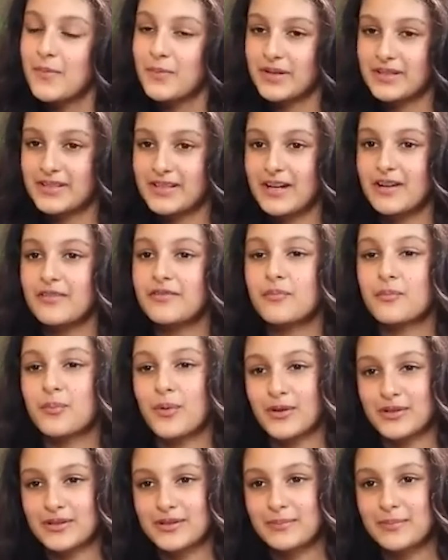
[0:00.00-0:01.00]
But it's kind of
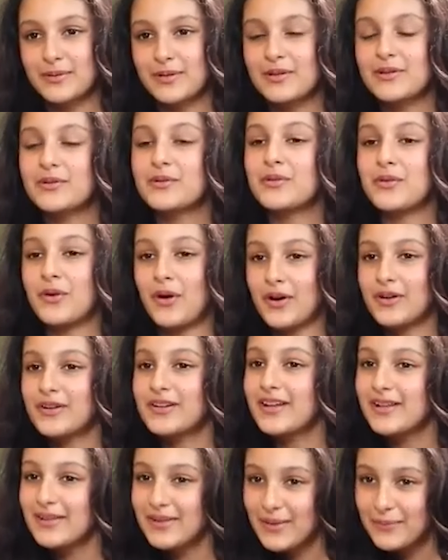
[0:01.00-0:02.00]
impossible to
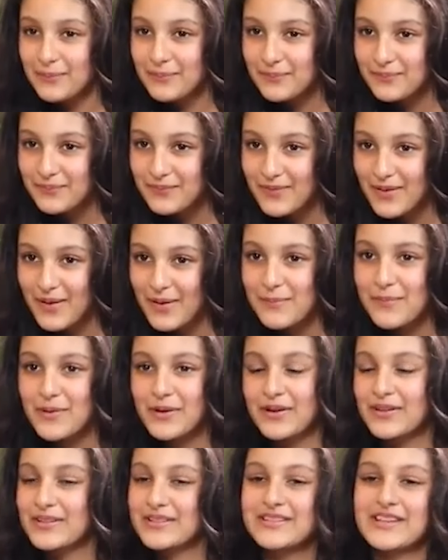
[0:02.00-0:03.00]
not tell them
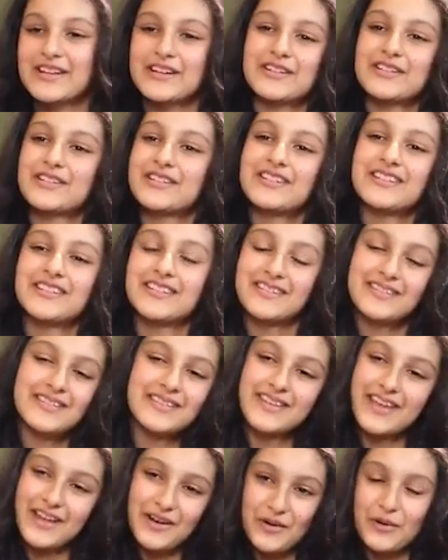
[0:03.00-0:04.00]
because
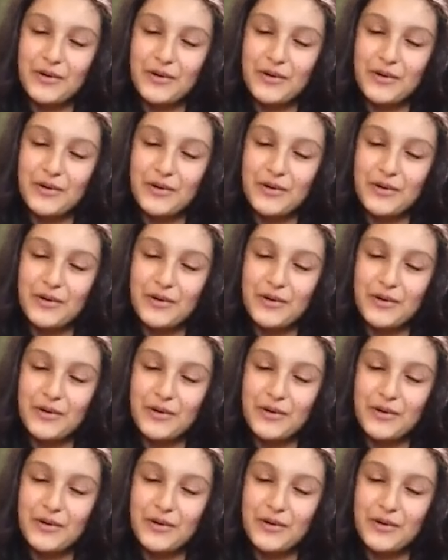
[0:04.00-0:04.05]
they